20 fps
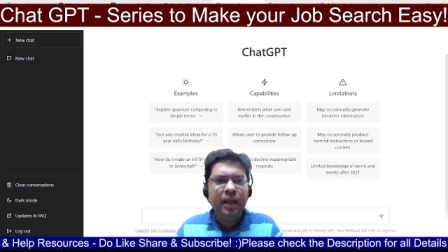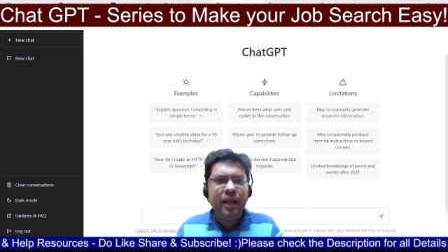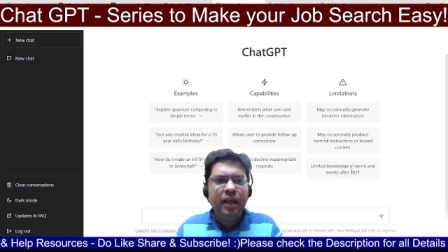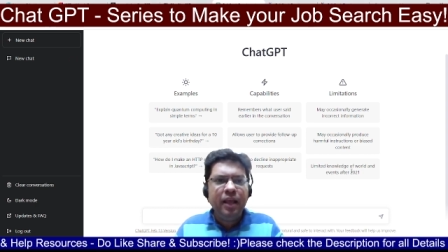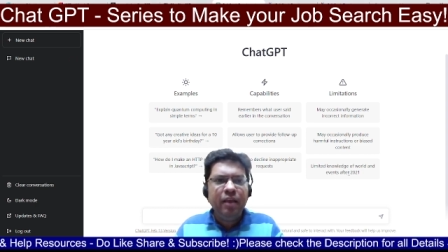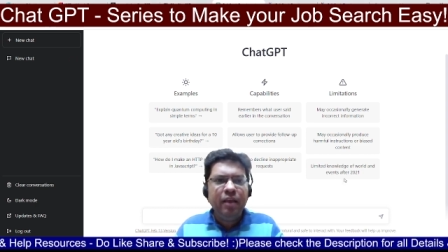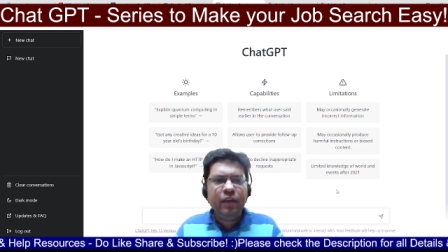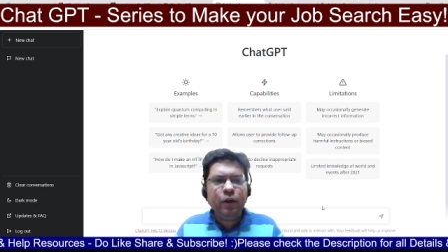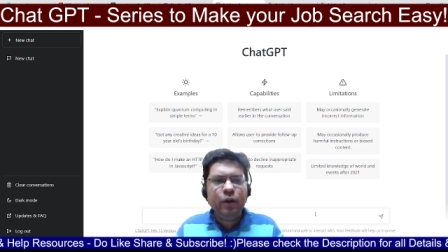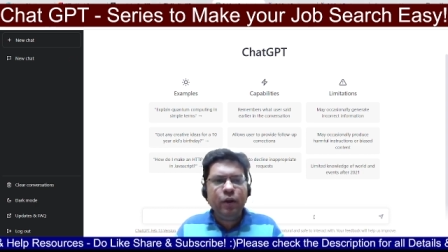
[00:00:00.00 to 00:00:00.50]

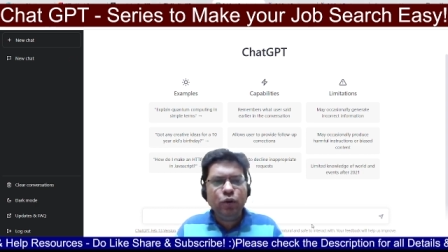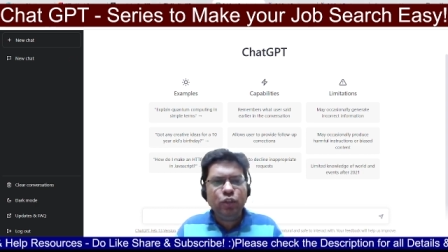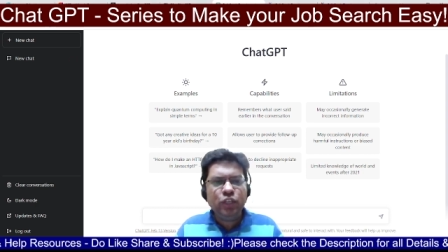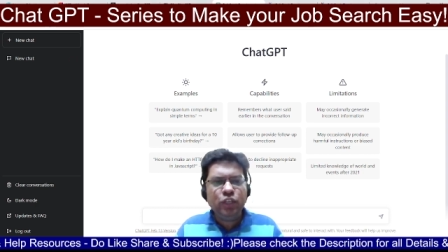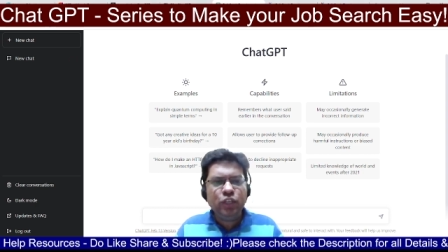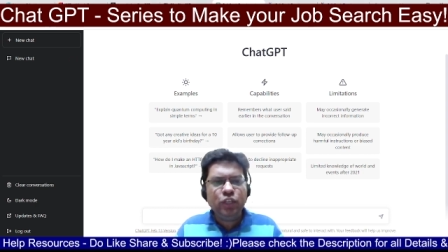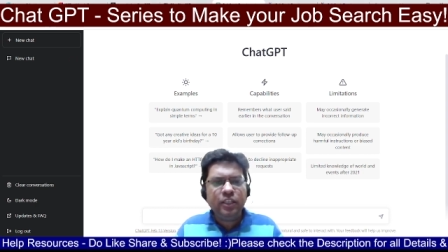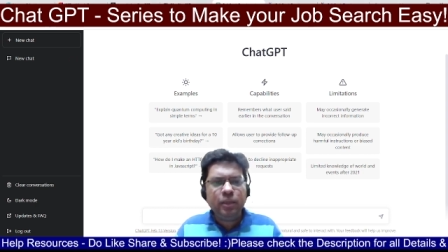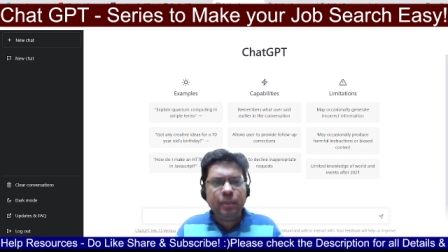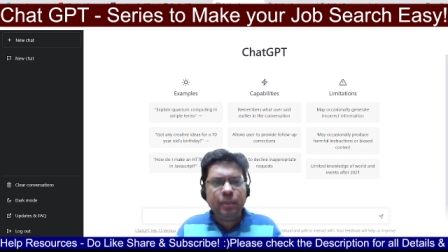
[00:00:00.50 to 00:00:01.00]
If I go to
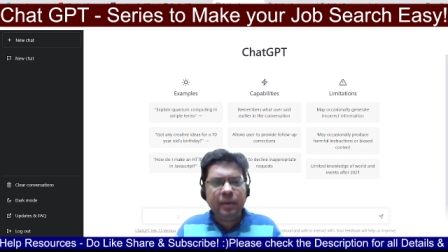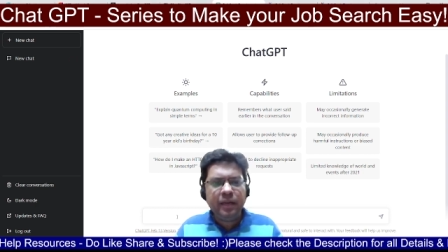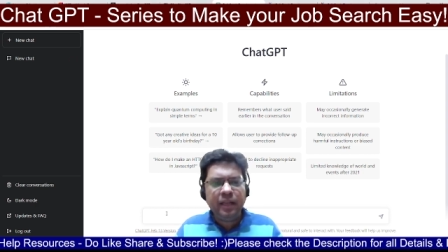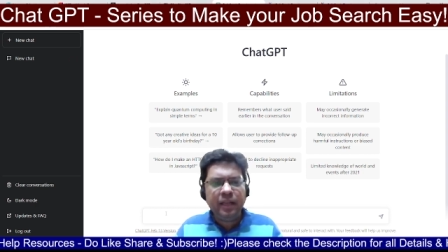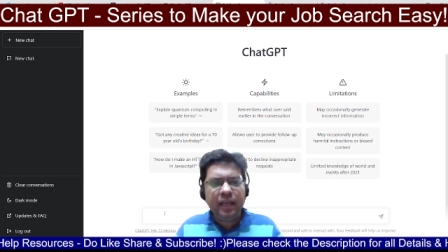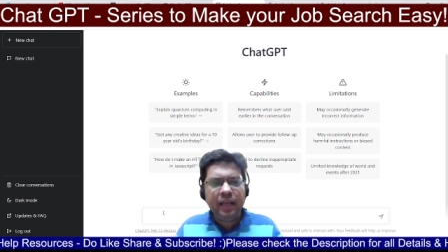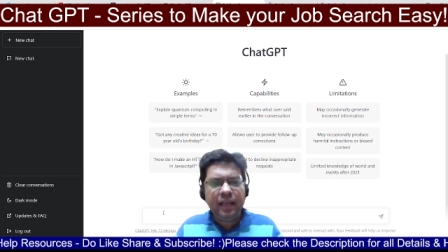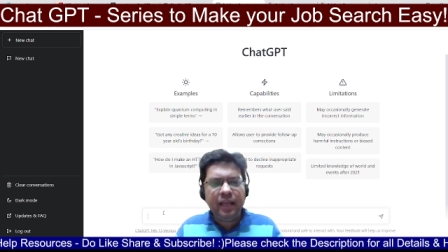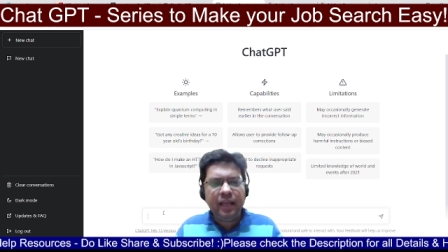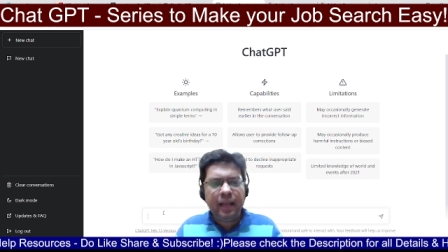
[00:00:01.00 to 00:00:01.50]
ChatGPT
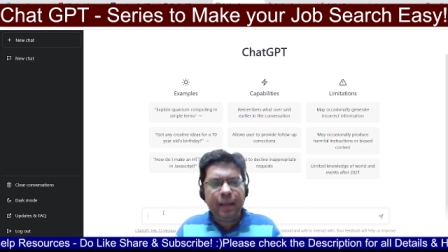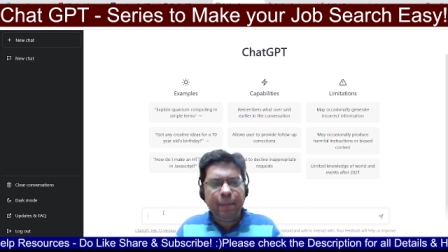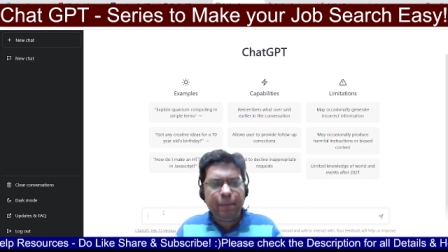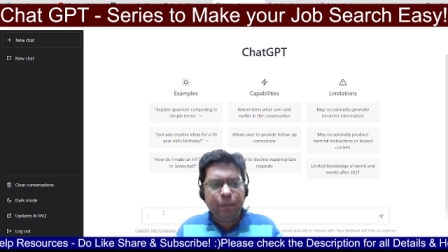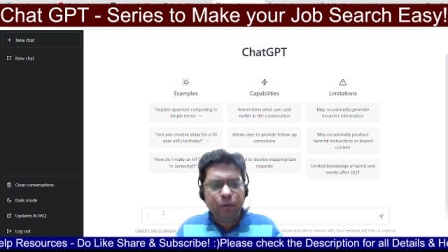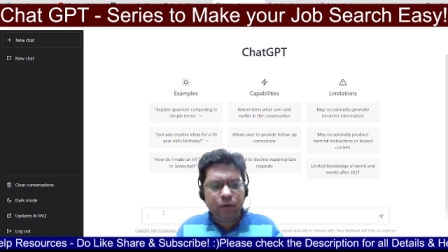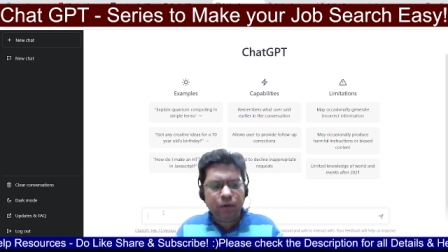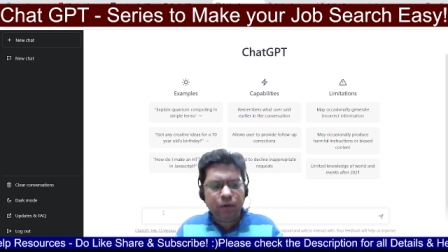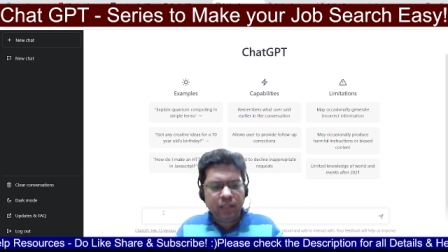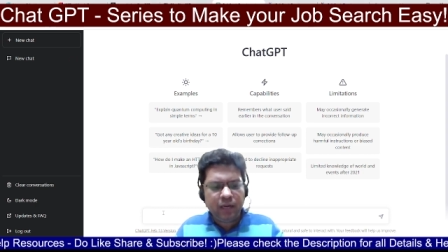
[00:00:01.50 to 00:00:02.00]
and I
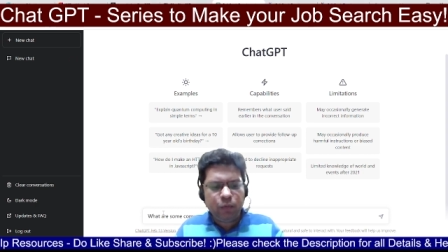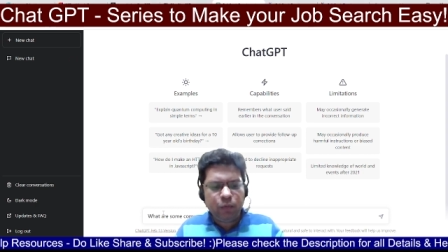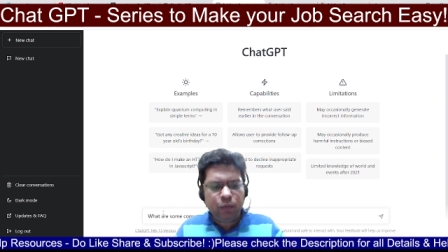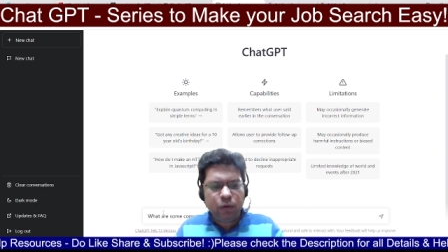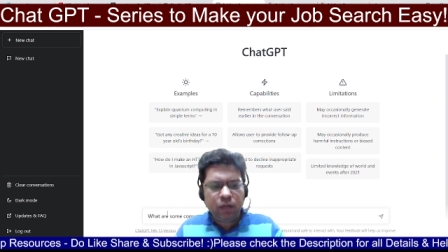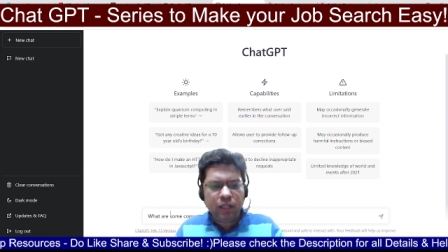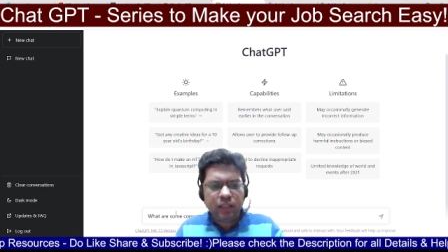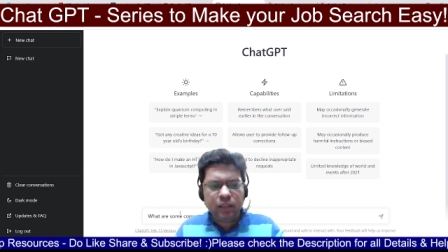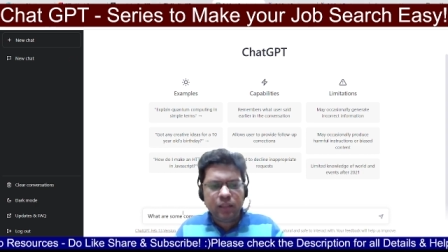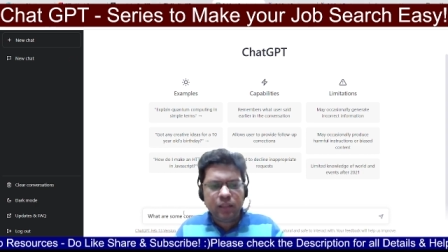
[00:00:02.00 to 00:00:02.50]
put that what
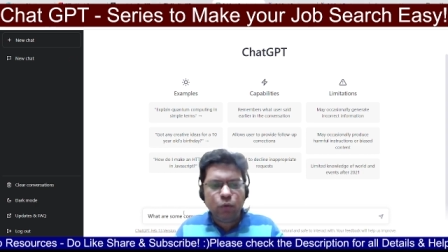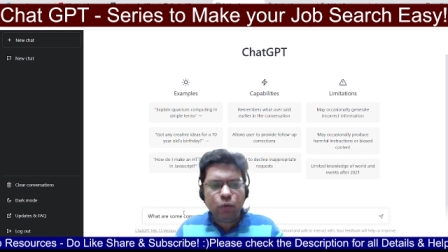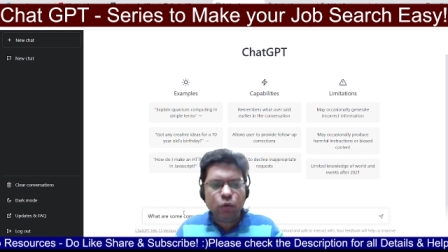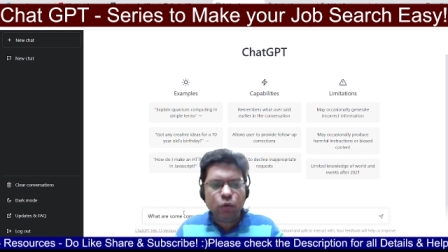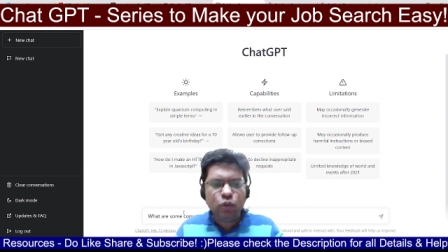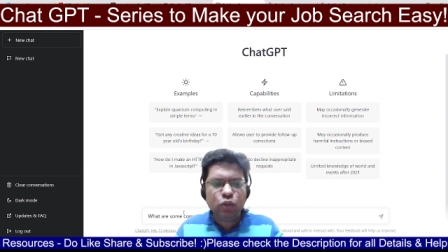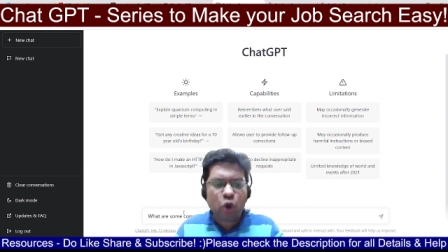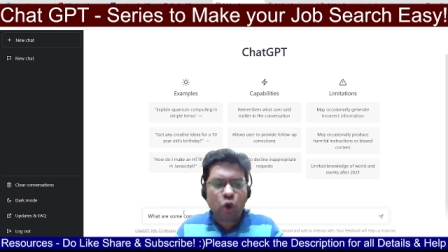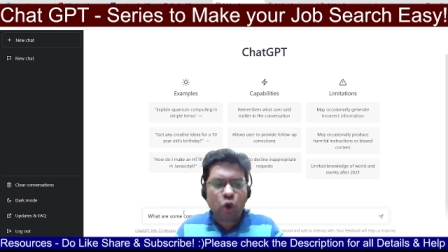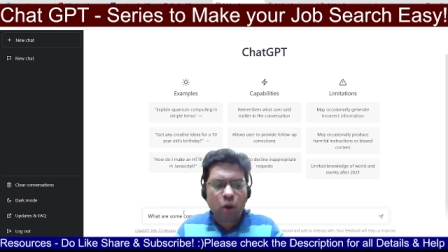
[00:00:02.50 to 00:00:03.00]
are the
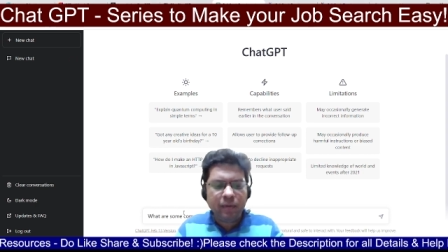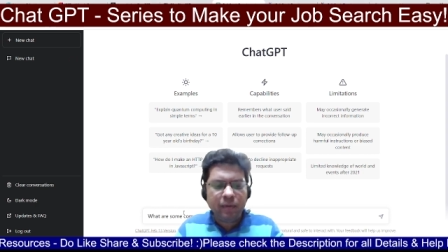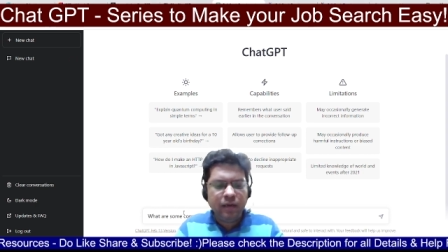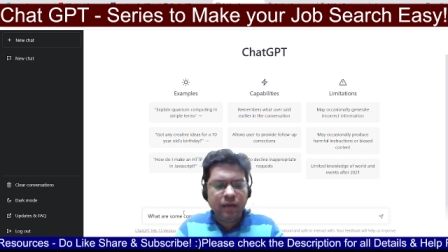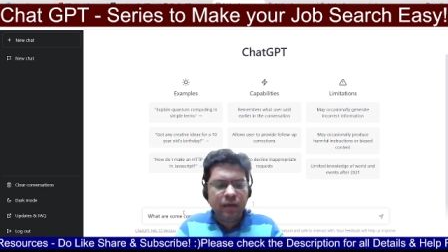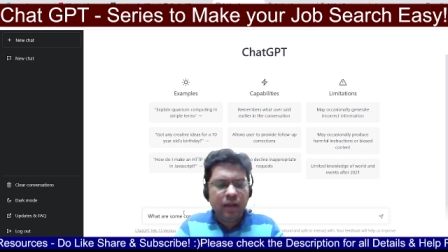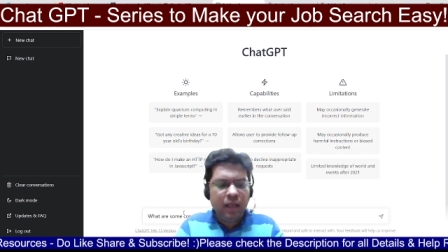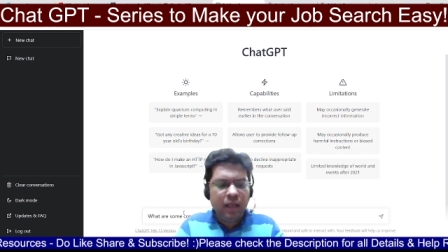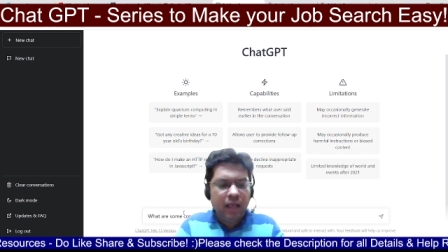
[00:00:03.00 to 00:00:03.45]
most common